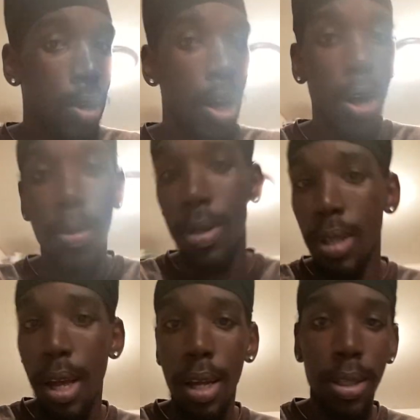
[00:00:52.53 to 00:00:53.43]
God
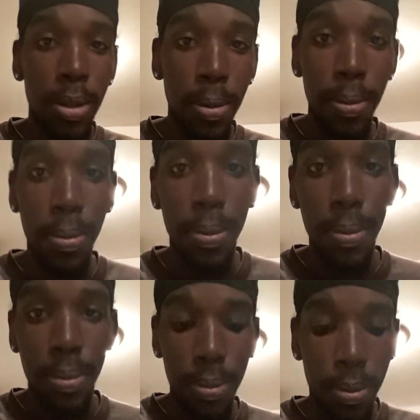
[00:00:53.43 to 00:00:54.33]
besides Him.
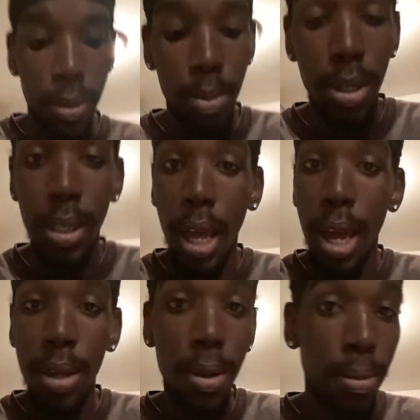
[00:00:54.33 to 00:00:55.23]

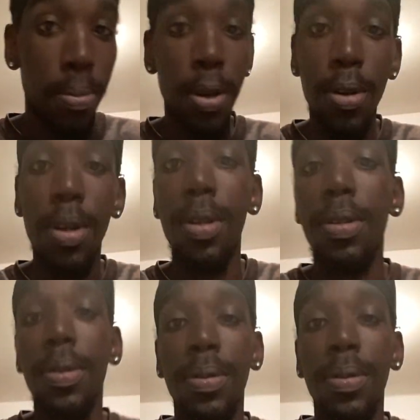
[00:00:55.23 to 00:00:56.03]
Beside Him, period.